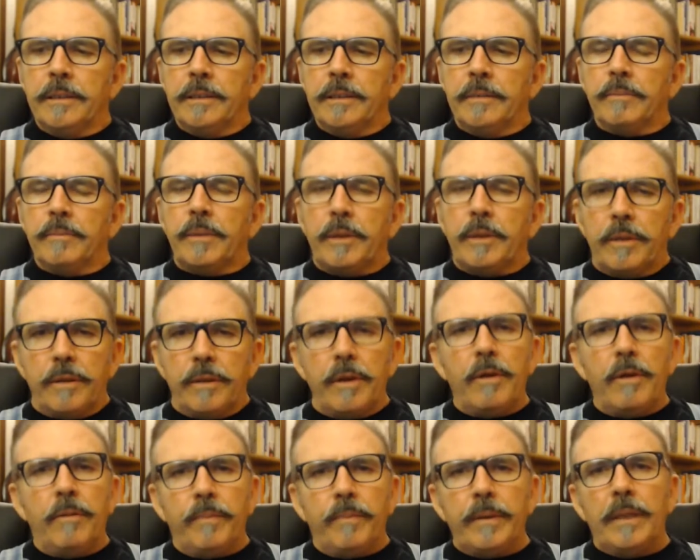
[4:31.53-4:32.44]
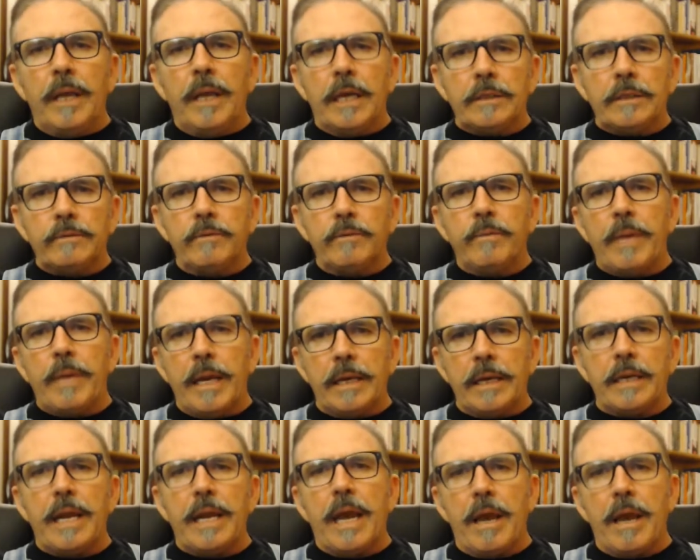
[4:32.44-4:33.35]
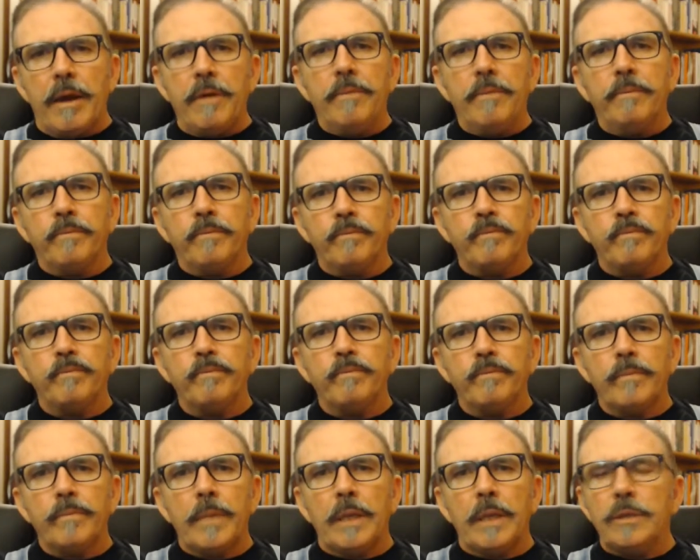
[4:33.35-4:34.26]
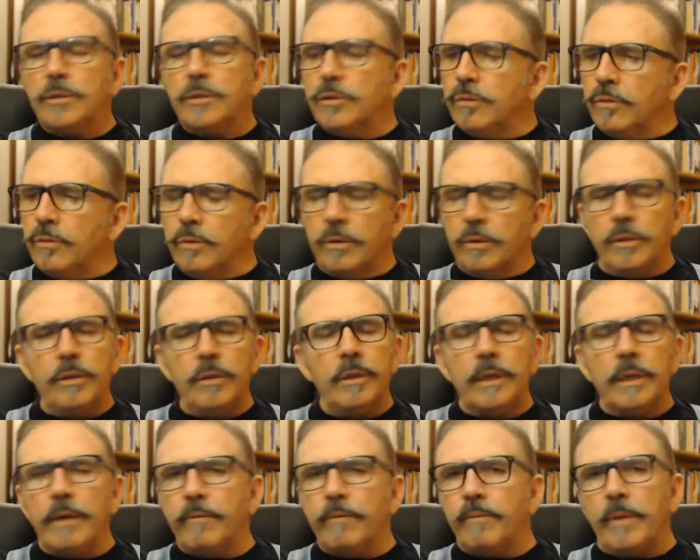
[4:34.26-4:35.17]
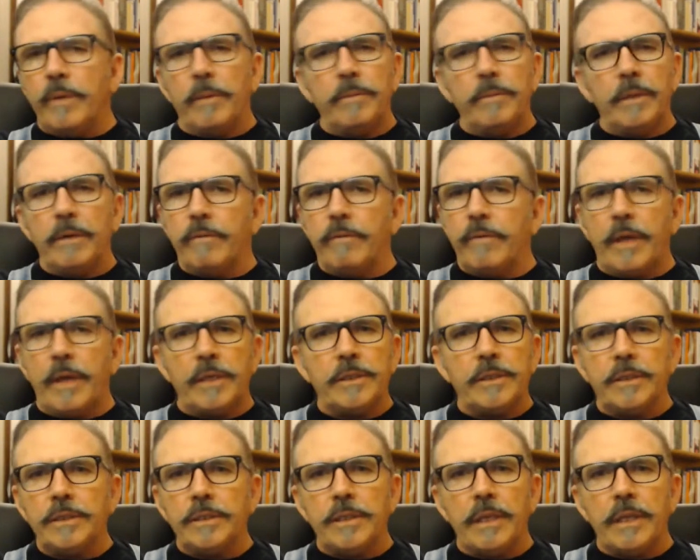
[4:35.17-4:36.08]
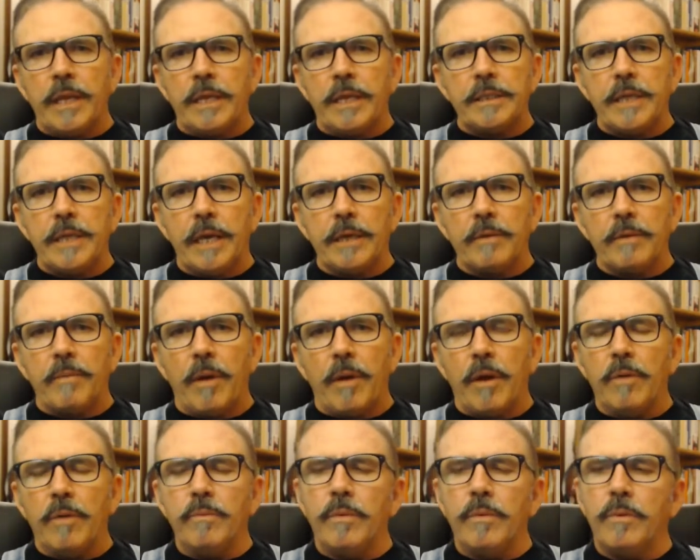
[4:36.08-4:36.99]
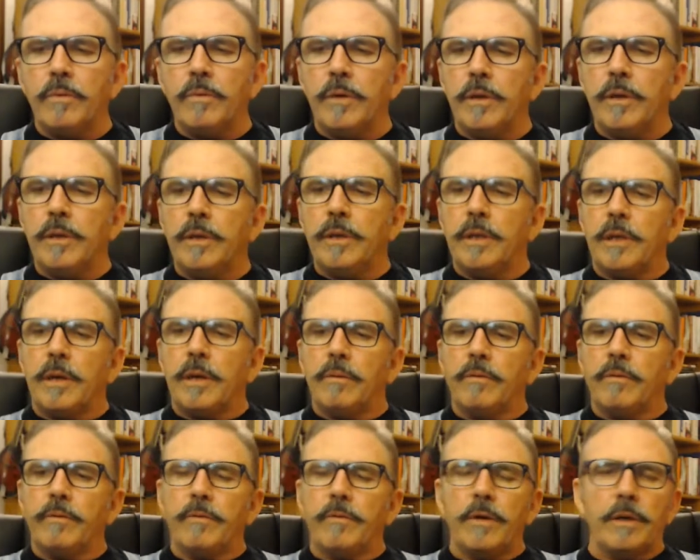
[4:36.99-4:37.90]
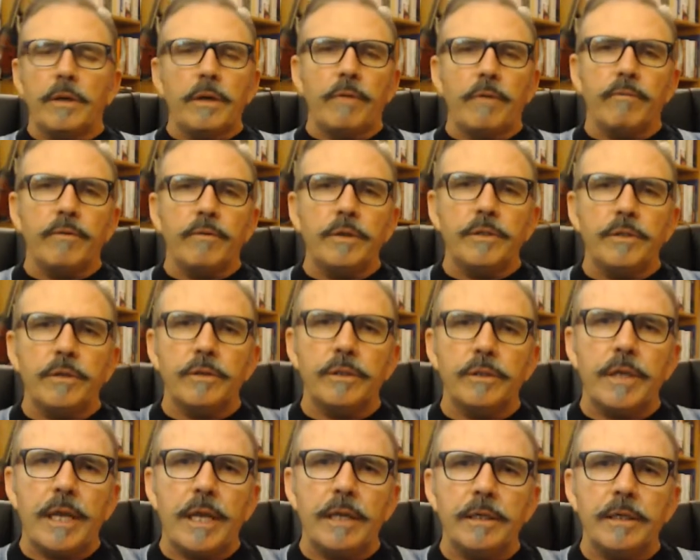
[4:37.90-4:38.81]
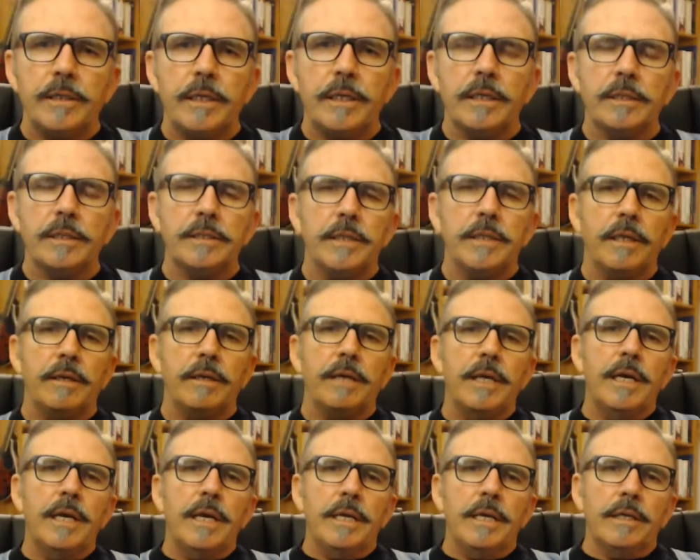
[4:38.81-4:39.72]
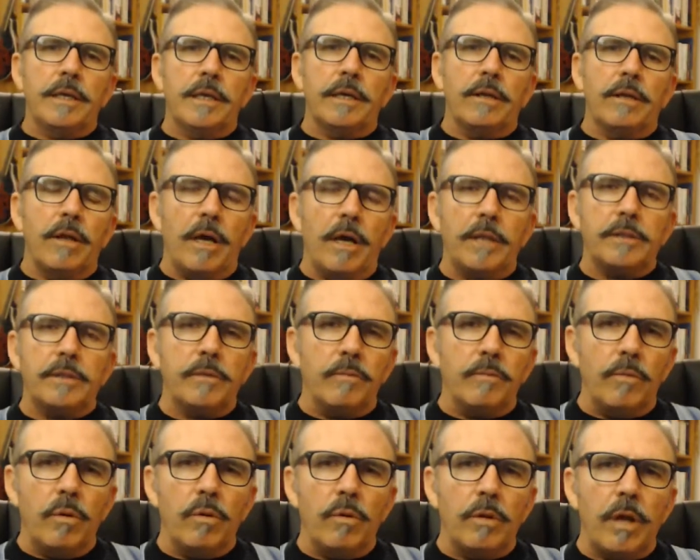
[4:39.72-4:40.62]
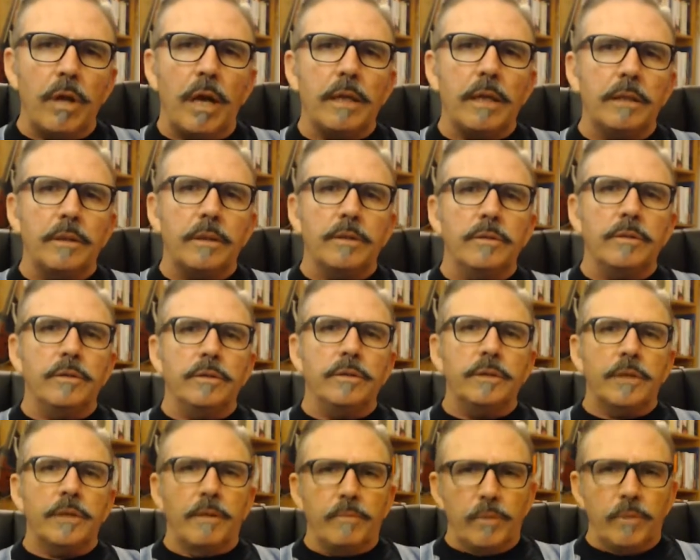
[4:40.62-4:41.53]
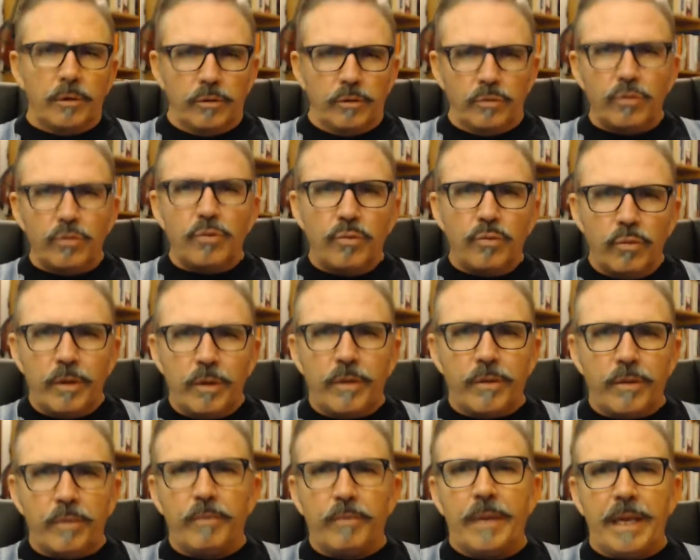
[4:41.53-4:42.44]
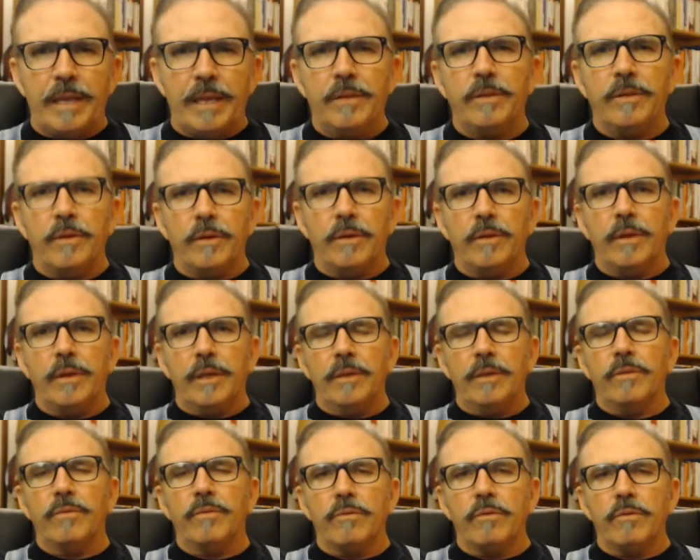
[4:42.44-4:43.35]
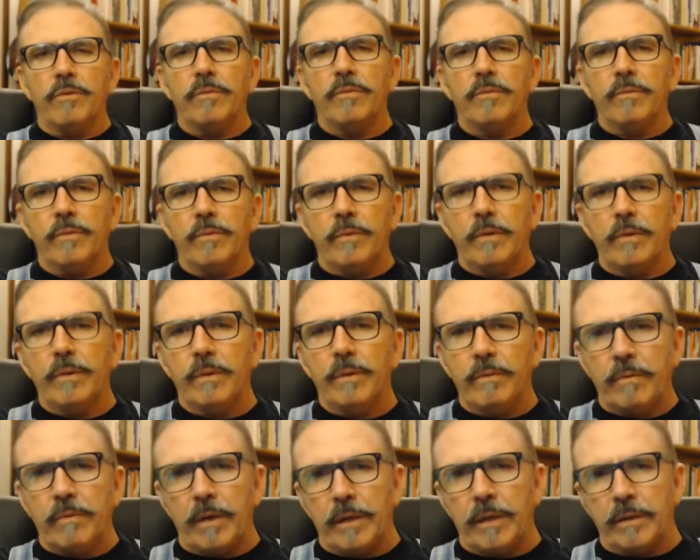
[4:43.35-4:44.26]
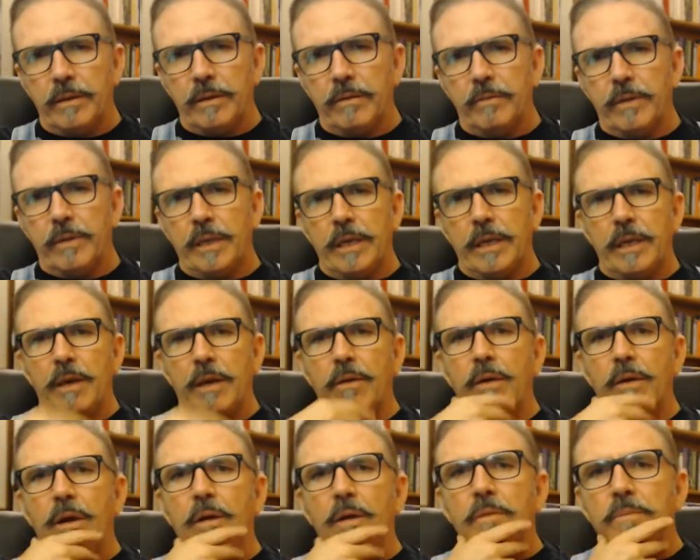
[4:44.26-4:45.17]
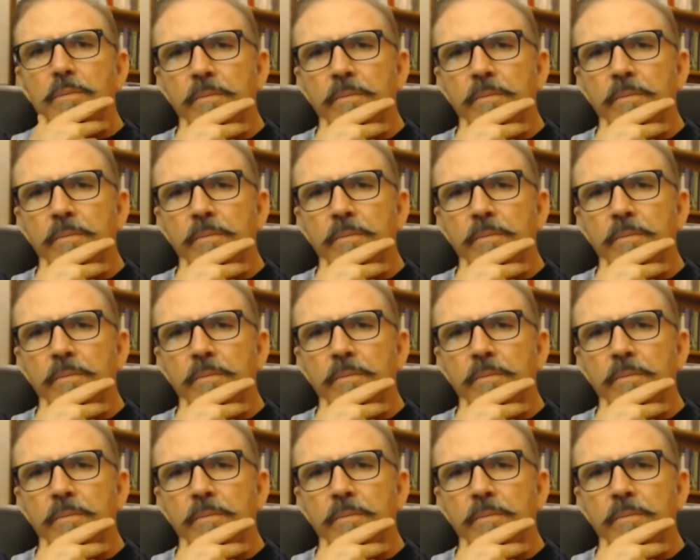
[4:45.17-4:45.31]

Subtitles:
But therapy lasts for about an hour. And sure, you can give people interventions and they take them home, but we've got enough research now to tell us that clients are more likely to do something you do with them in the room rather than when they go home,